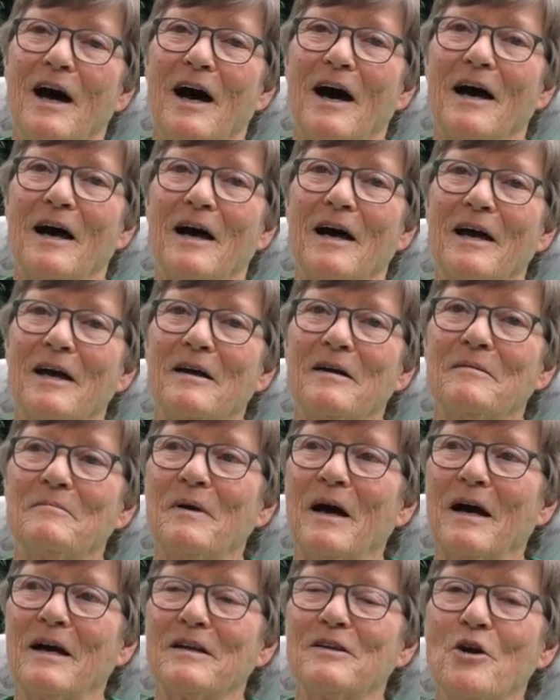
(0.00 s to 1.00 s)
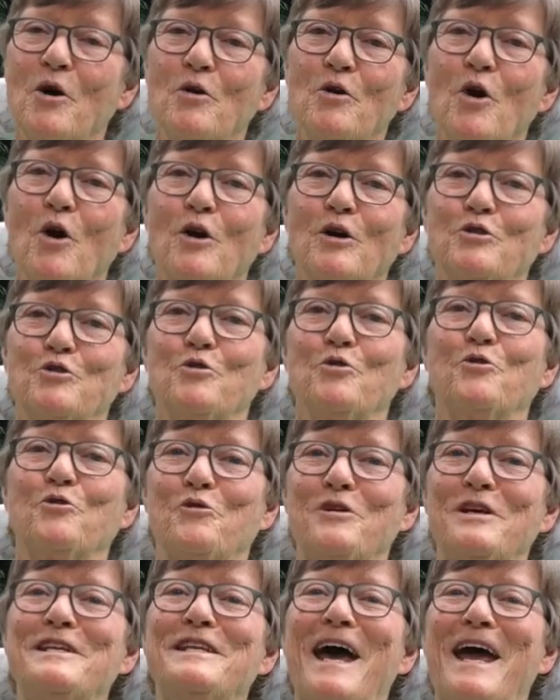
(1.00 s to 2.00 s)
I no longer do
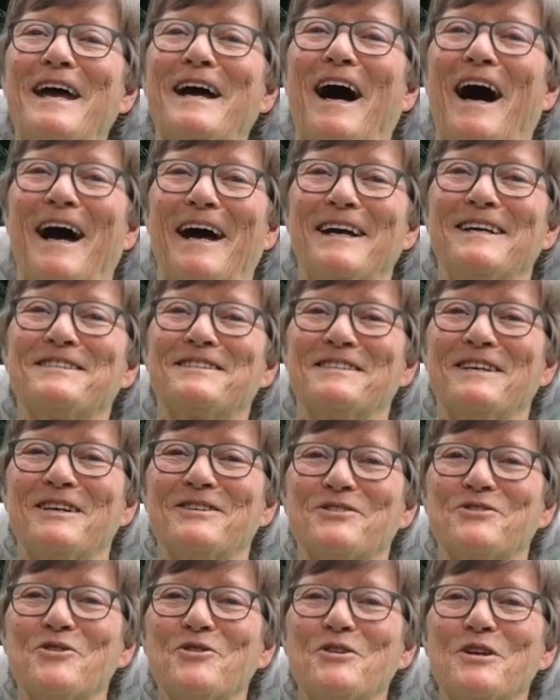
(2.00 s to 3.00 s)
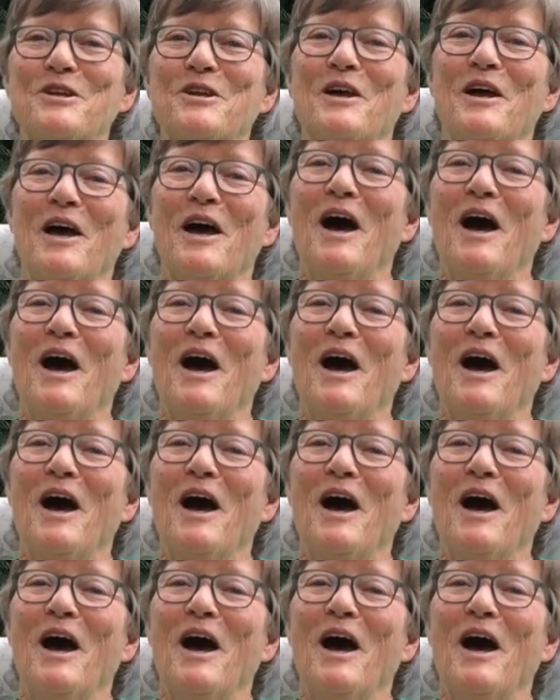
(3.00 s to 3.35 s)
3-day hikes, and I certainly